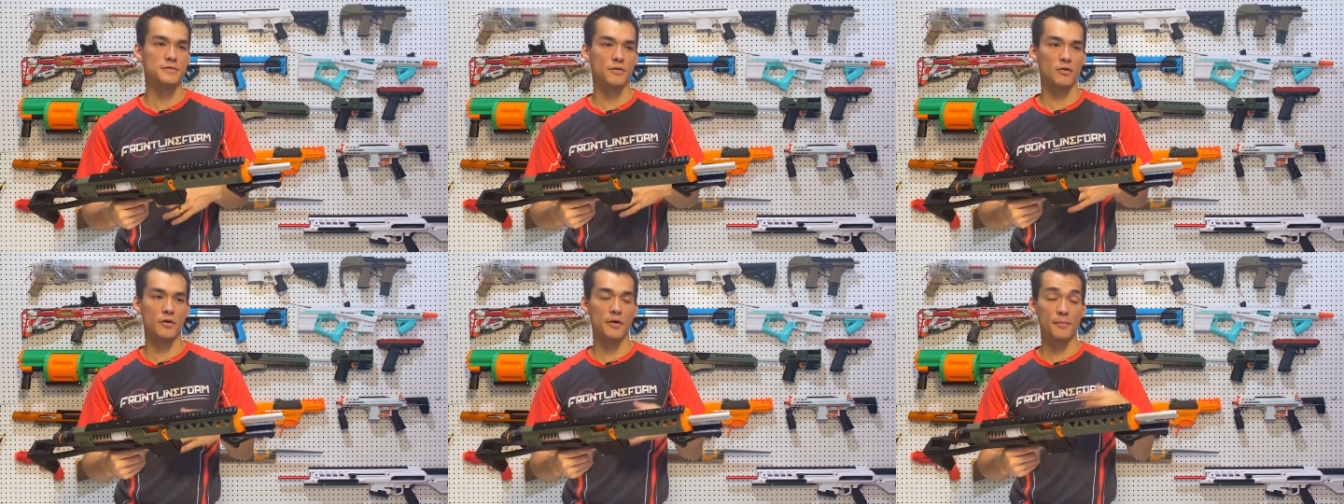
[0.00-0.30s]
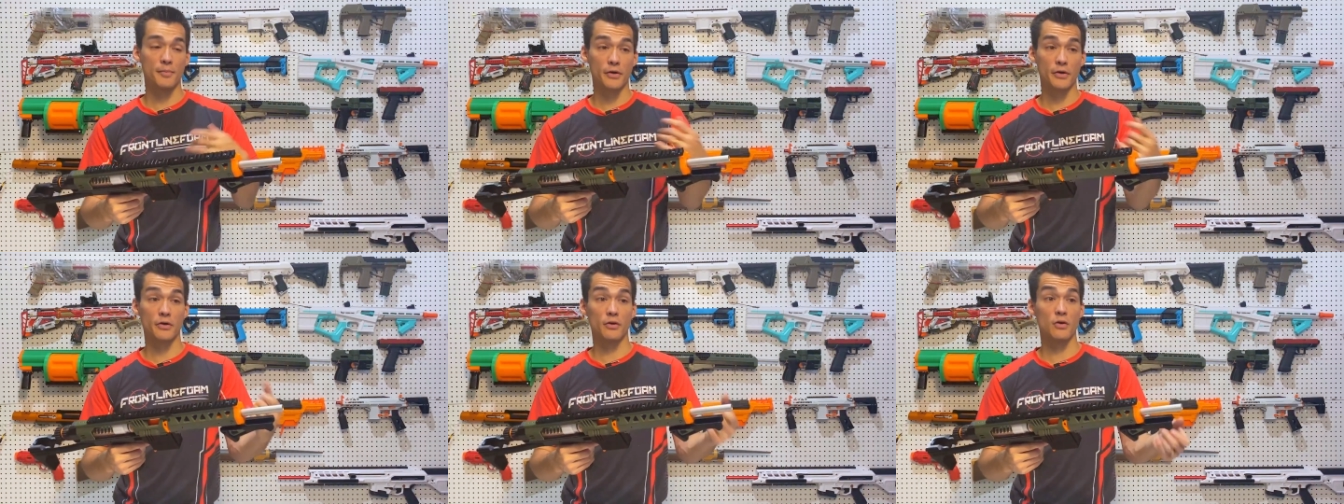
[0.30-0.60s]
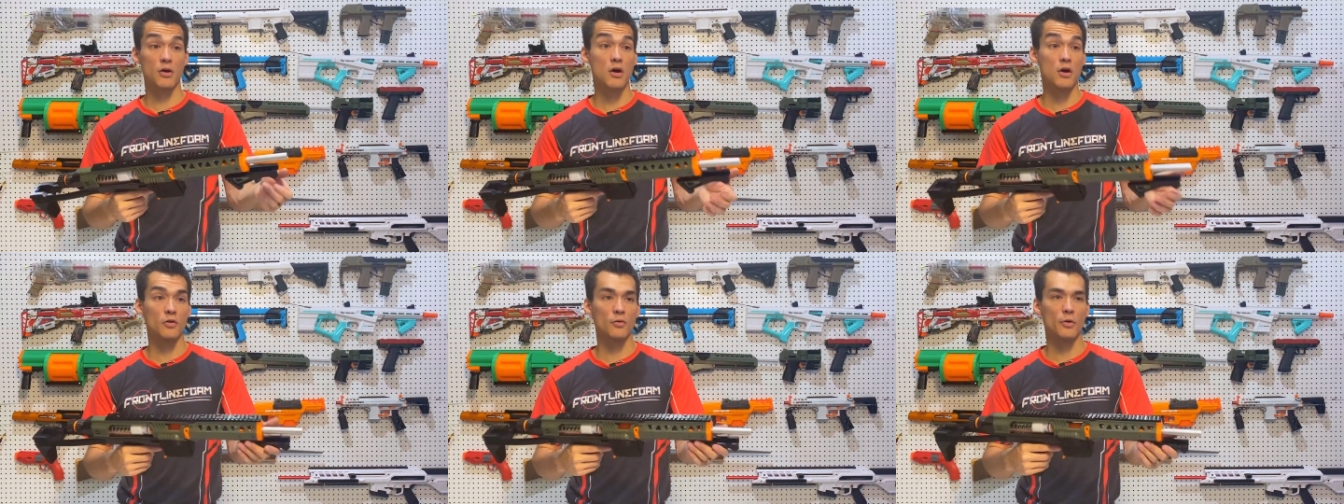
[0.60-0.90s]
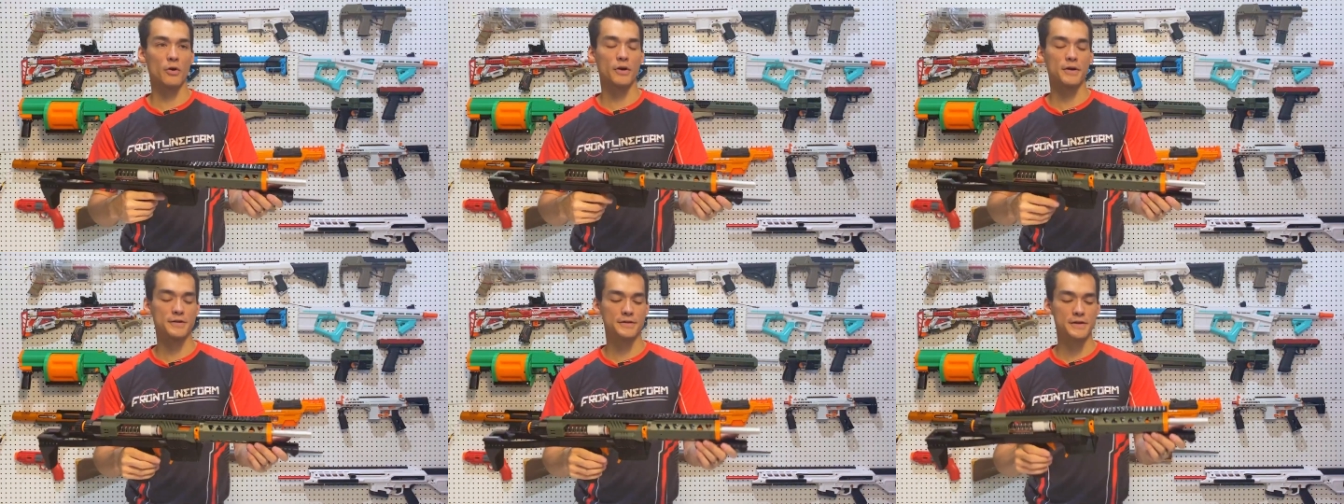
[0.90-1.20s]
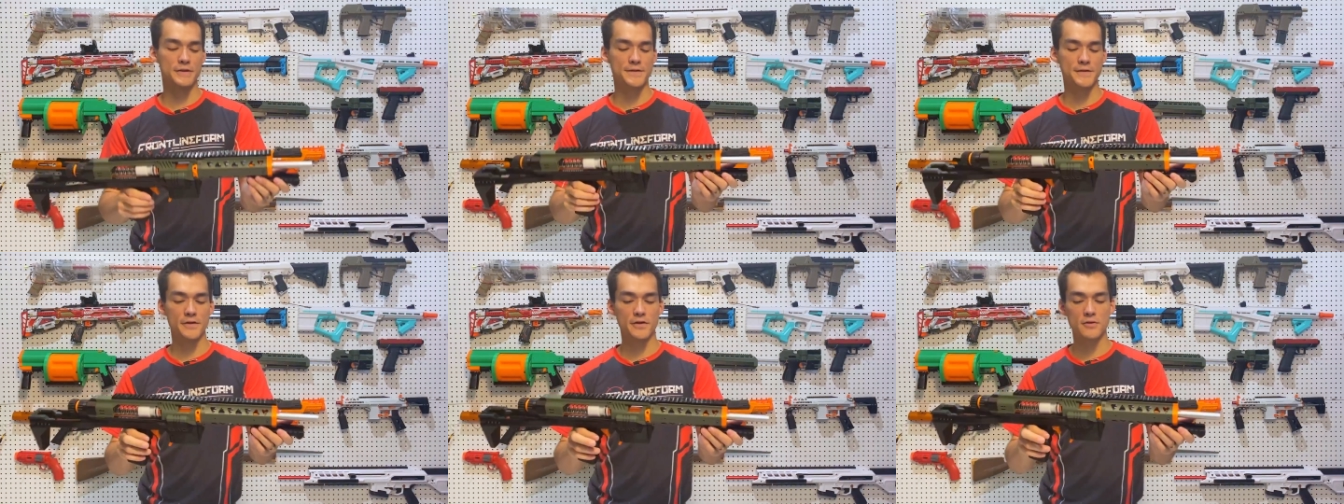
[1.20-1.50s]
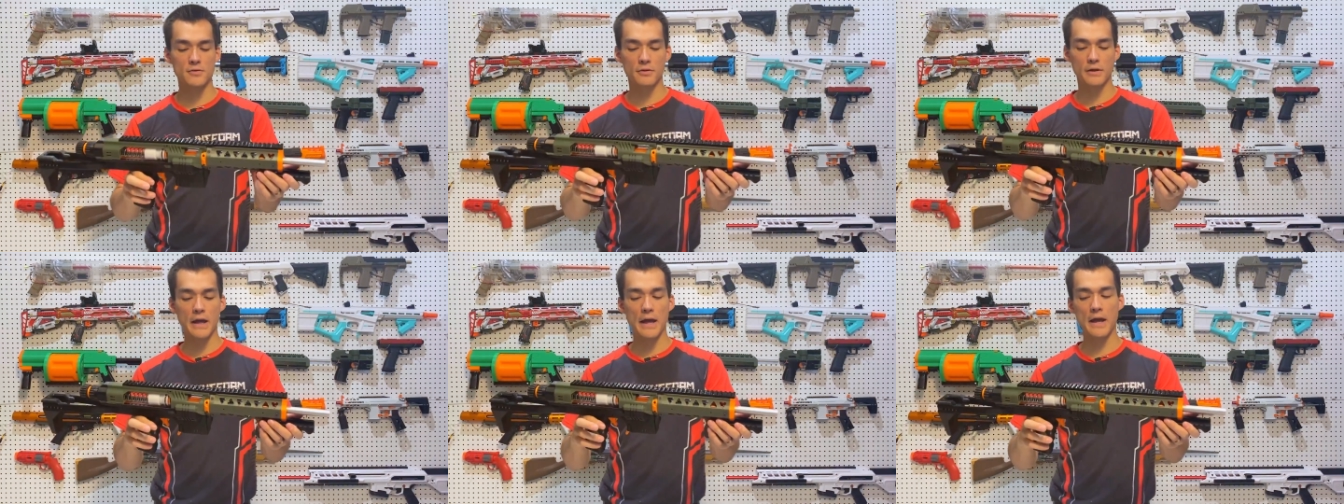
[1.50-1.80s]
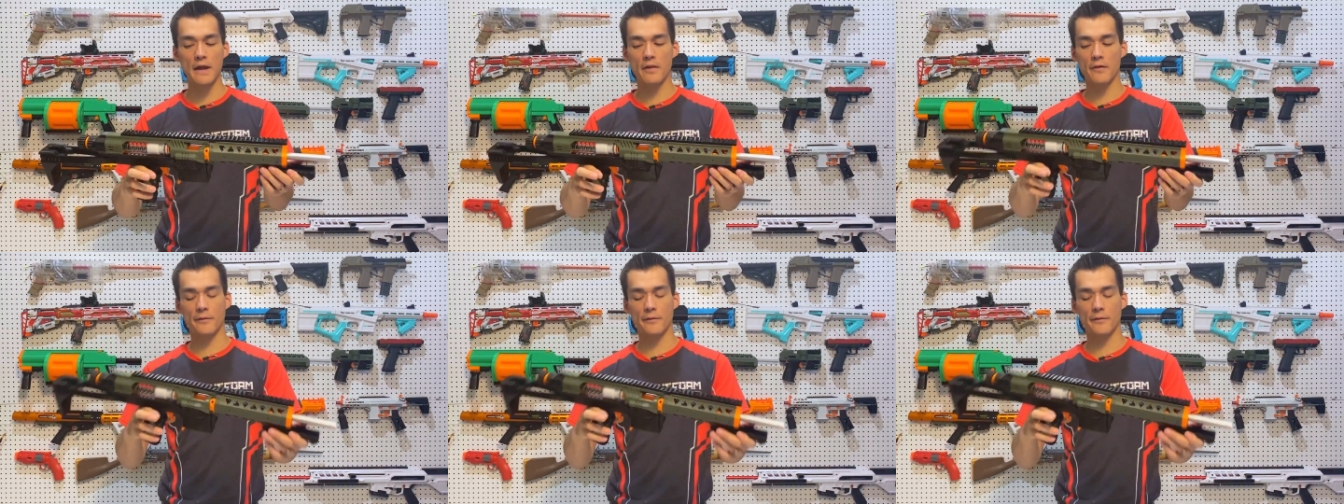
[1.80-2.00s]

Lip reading: for Imperial hardware. Because these in the UK,